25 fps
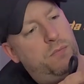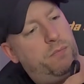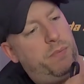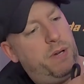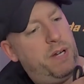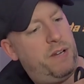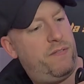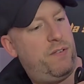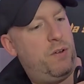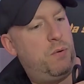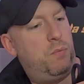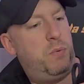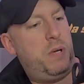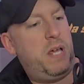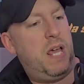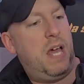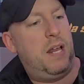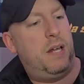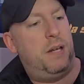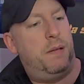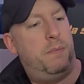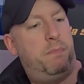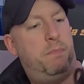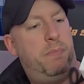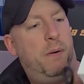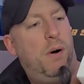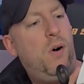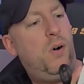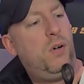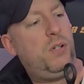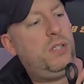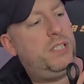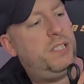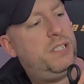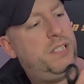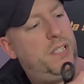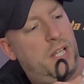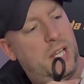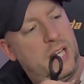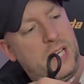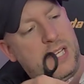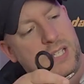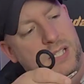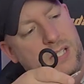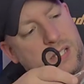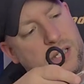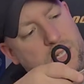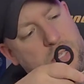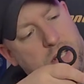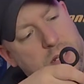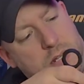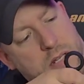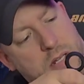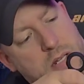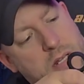Bit of a weird box, this.